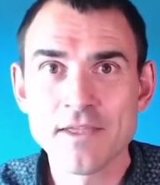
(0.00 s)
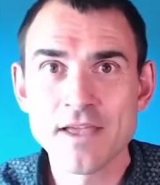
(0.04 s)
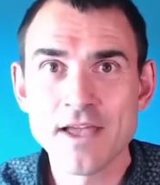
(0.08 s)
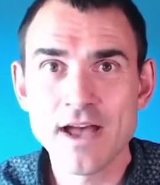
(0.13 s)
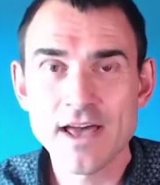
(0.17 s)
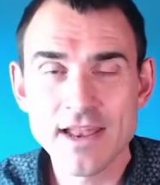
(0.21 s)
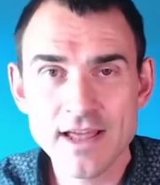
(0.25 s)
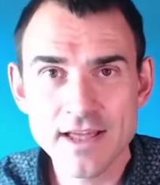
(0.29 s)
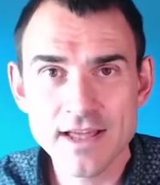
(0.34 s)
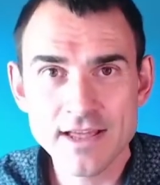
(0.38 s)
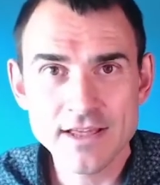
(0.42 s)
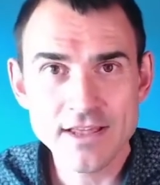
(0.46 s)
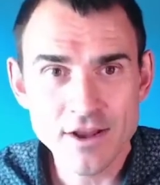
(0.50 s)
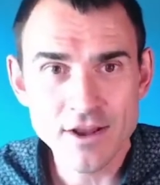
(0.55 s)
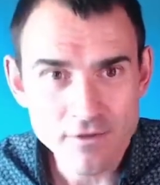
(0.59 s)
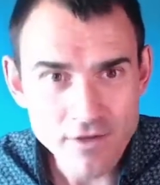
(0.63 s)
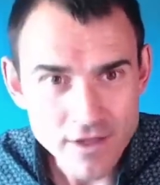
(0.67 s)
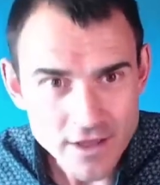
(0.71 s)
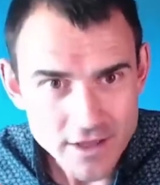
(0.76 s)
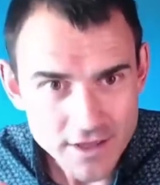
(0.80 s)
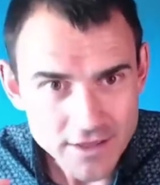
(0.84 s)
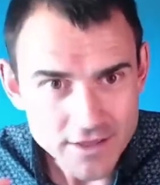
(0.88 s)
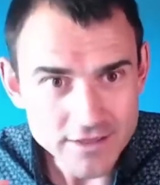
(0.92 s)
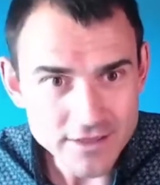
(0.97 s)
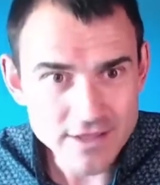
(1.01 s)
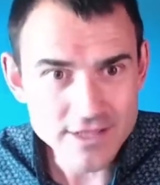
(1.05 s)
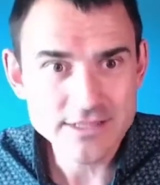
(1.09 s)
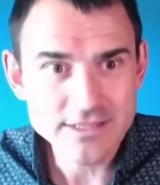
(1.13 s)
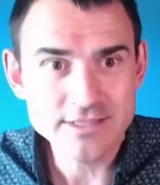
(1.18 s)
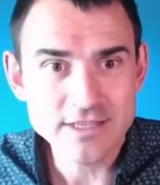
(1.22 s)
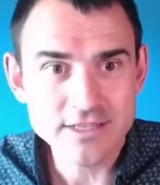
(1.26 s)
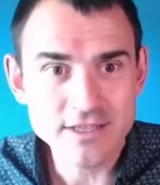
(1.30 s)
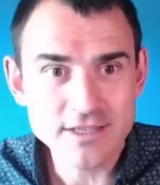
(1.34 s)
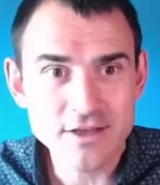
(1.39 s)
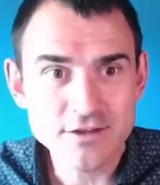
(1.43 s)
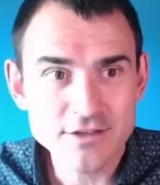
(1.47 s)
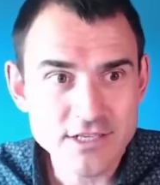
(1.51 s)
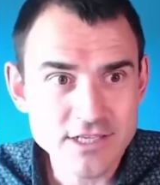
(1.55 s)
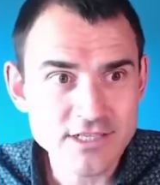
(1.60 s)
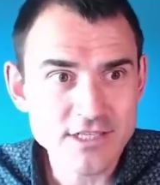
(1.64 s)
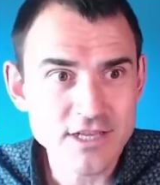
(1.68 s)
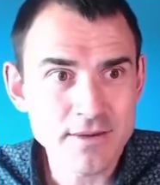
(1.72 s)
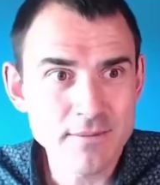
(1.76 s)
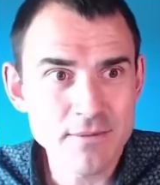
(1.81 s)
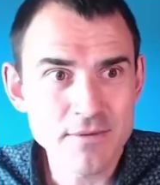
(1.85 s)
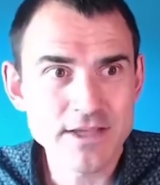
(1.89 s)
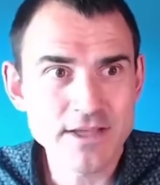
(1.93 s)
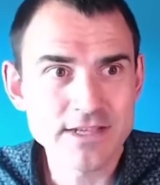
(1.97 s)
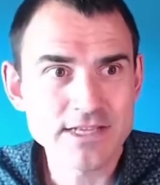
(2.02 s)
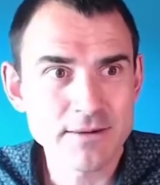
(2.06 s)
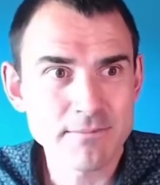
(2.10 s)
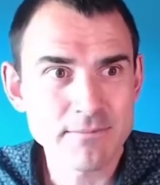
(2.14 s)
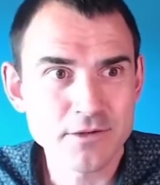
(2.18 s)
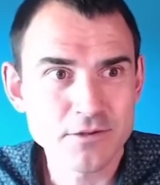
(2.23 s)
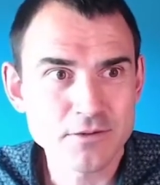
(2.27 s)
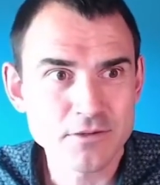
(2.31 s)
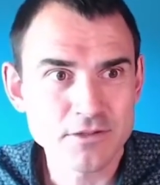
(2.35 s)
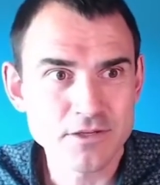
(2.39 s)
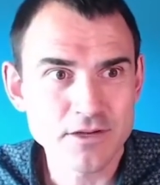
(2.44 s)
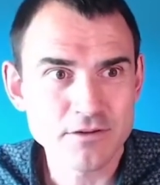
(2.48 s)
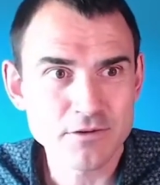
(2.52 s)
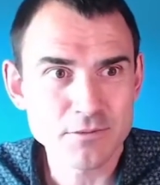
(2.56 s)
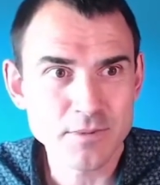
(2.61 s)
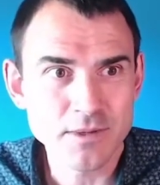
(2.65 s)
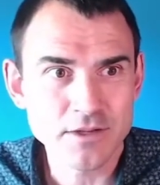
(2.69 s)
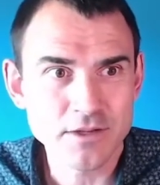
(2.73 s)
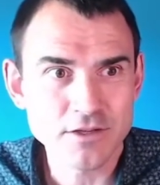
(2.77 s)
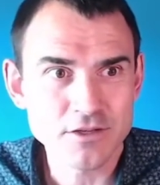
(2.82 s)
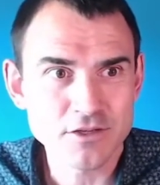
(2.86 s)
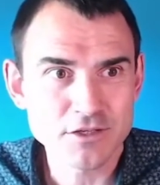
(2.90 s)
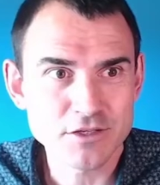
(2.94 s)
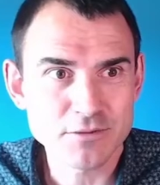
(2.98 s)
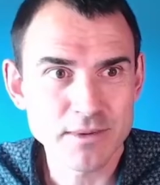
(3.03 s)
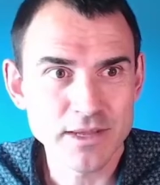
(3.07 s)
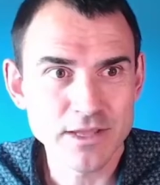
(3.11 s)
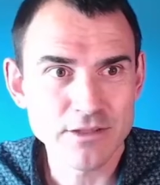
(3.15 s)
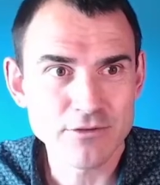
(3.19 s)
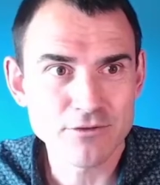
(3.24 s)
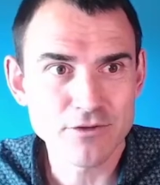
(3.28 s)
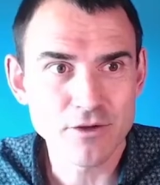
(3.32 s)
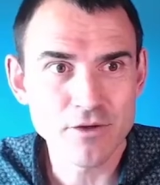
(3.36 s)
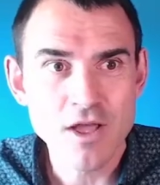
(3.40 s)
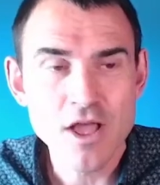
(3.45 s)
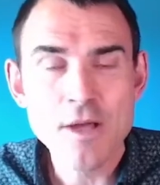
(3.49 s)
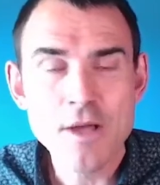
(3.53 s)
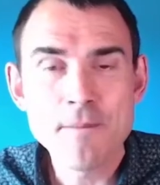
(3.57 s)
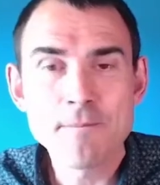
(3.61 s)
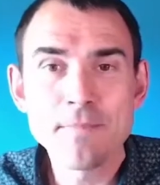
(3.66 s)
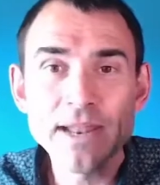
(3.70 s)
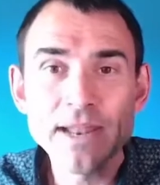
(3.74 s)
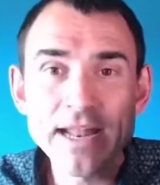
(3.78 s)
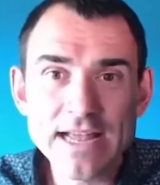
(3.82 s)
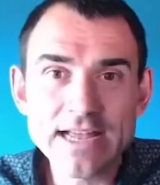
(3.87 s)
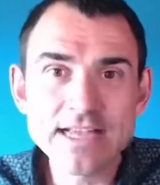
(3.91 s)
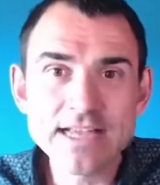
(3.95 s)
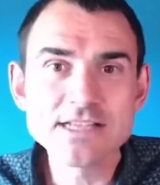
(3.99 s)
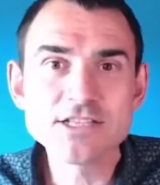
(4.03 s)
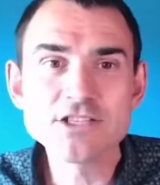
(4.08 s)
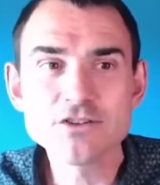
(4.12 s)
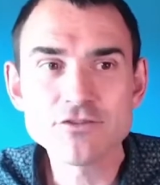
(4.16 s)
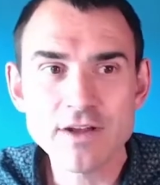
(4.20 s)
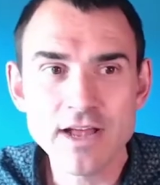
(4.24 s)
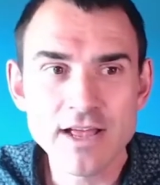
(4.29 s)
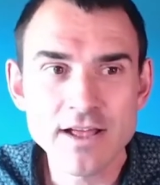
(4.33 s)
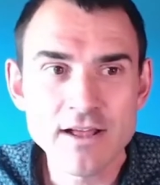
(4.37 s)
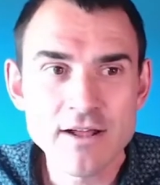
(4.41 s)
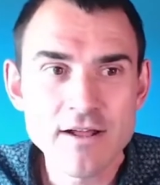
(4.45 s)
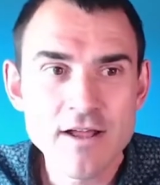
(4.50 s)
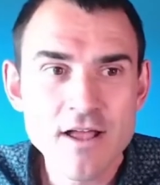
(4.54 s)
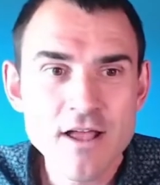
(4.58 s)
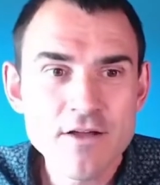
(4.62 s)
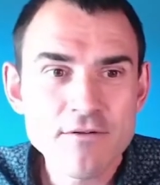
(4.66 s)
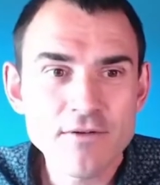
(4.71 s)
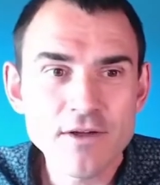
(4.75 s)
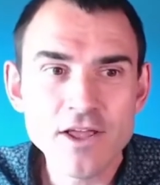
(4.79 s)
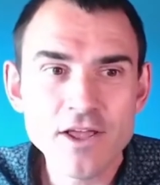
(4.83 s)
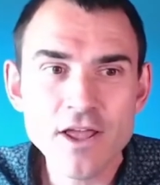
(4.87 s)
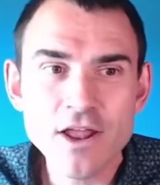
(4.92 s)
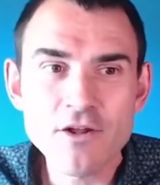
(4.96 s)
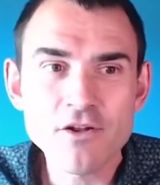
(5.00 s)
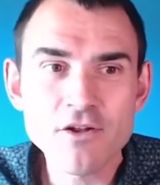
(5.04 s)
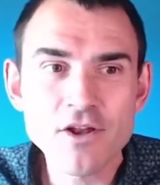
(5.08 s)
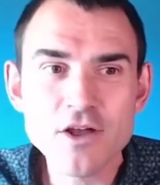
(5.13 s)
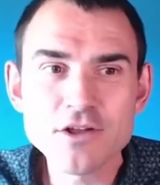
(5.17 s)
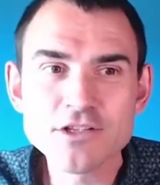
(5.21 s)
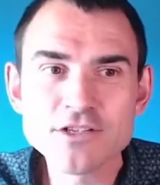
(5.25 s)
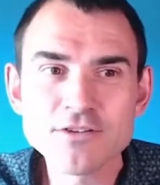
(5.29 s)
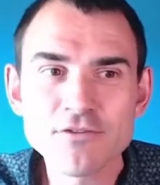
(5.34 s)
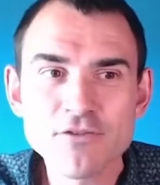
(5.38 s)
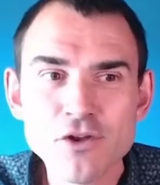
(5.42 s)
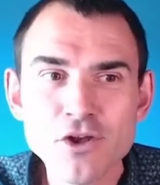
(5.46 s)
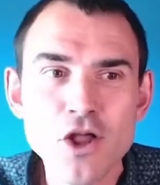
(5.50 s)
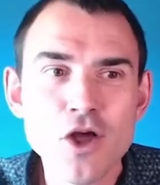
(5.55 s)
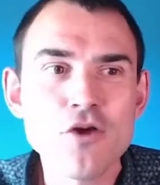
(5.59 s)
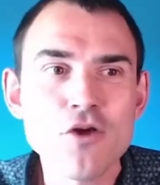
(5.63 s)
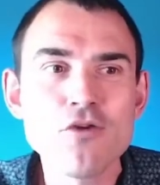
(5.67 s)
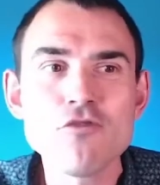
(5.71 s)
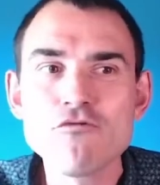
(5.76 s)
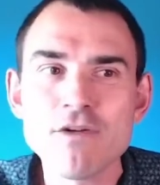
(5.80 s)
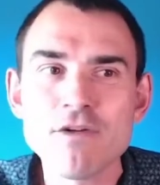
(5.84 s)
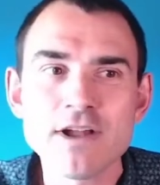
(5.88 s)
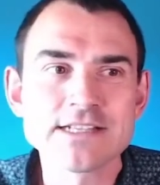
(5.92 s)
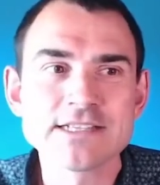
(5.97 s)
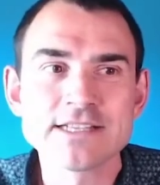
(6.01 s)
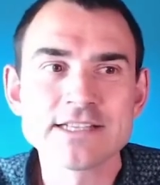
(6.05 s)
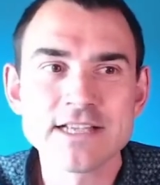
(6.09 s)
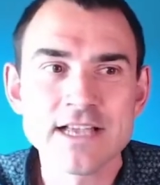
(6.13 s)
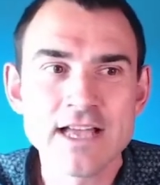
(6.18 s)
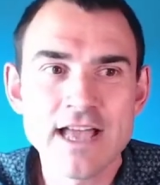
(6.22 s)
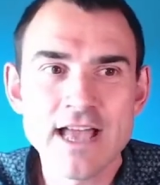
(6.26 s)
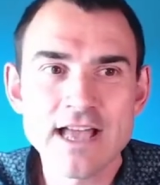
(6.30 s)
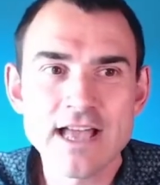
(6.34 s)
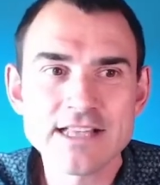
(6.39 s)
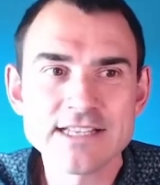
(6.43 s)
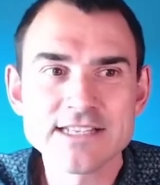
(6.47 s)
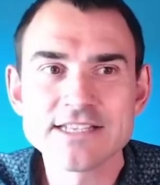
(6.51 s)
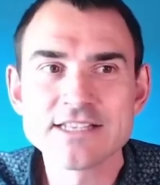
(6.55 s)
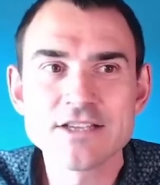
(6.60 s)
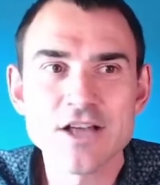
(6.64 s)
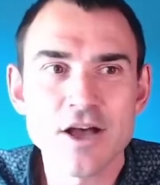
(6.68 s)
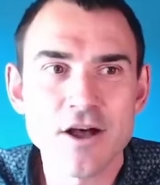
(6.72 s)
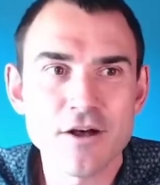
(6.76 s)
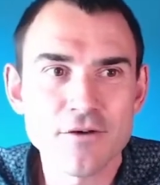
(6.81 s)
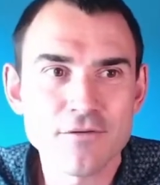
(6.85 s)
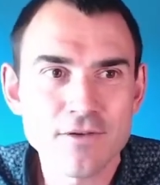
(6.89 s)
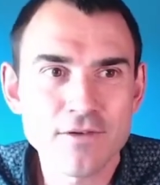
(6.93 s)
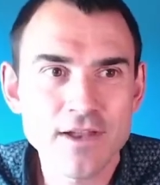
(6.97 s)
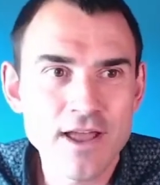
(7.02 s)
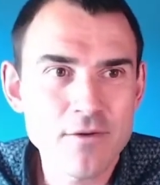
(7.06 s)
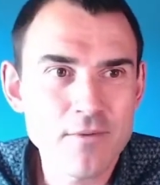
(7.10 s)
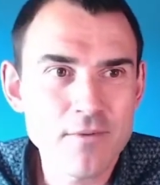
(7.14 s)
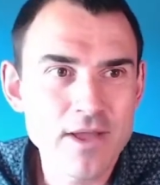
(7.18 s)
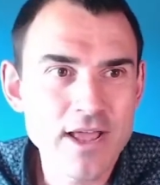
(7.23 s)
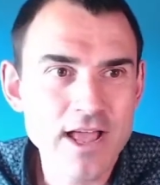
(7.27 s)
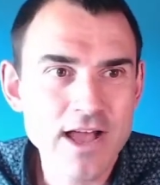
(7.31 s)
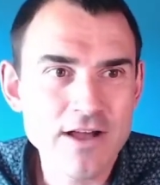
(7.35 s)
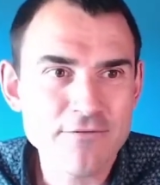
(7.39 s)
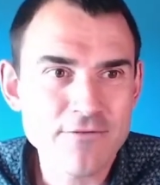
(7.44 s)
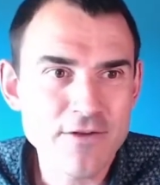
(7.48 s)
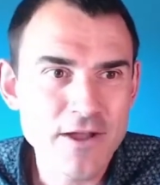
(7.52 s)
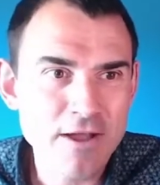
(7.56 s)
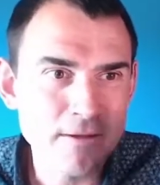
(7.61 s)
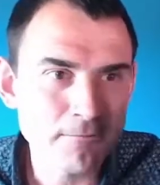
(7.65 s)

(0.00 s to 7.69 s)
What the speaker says: And those are some of the examples which I've just been through. But it is great for, loads of low risk stuff. Like we have,